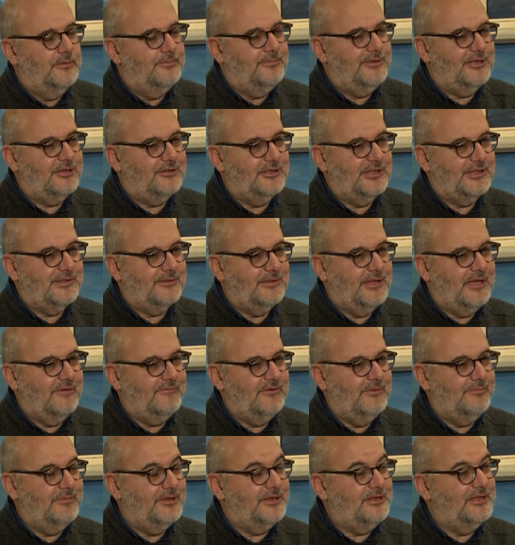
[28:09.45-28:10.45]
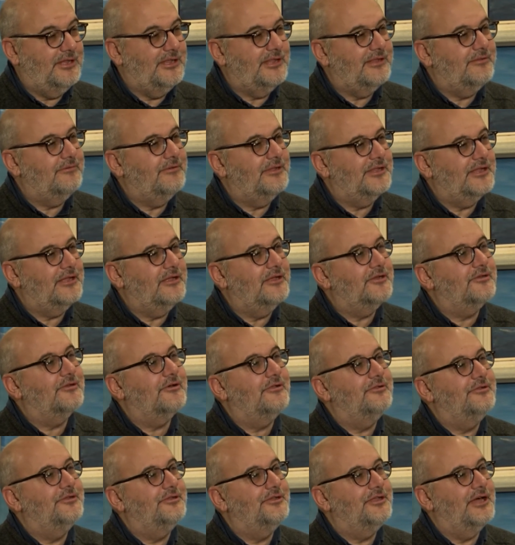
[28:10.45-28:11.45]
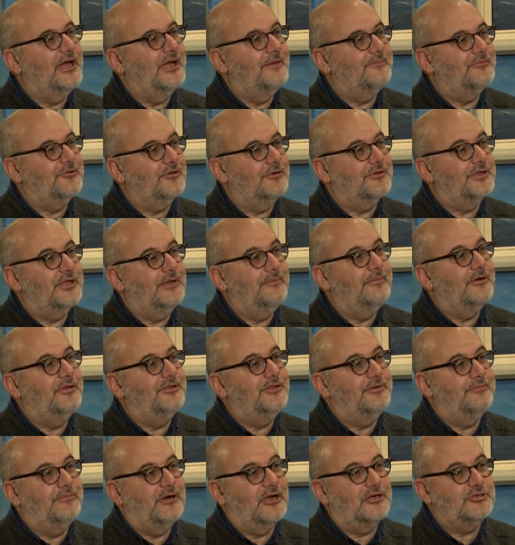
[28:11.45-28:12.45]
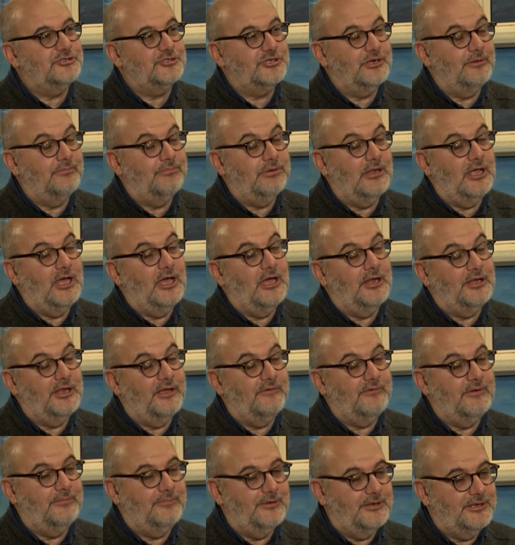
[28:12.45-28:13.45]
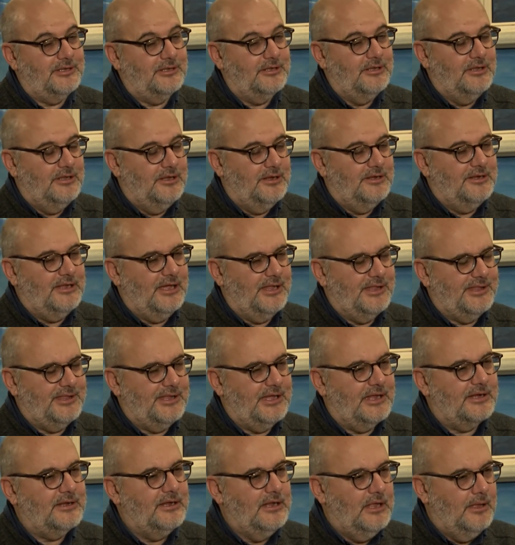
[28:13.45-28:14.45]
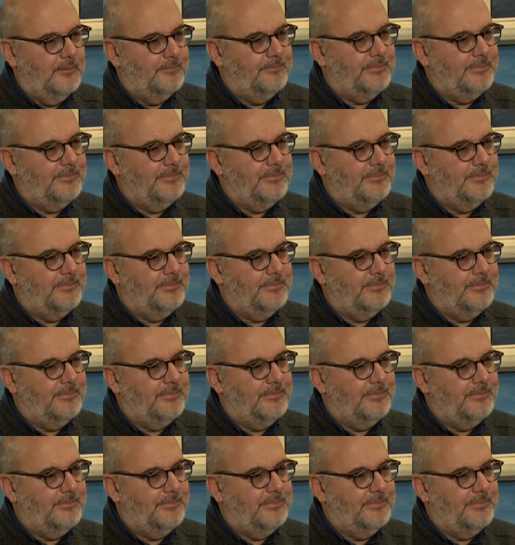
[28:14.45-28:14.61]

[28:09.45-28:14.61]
because everybody is using it all the time, talking about the Marshall Plan, everybody does that.